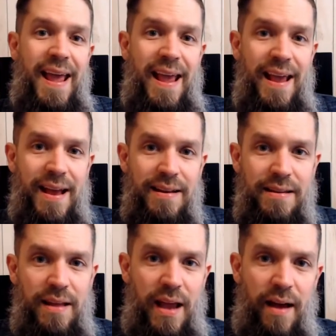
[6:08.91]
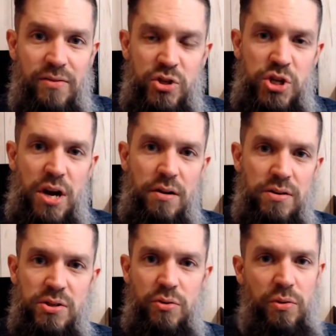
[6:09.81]
and they have
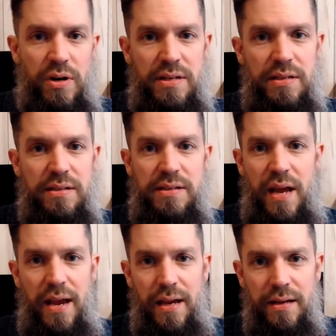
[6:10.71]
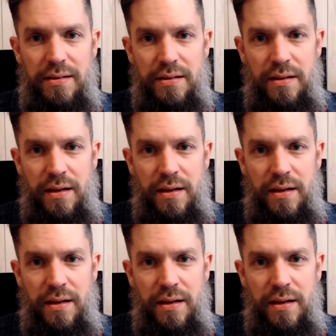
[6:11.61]
shared stories and sayings